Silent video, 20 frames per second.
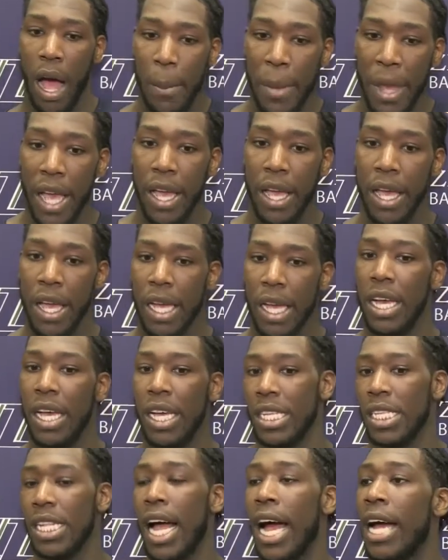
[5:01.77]
I mean,
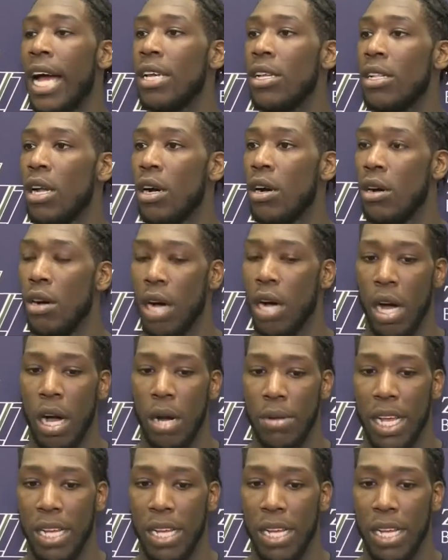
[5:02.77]
it's not, you know.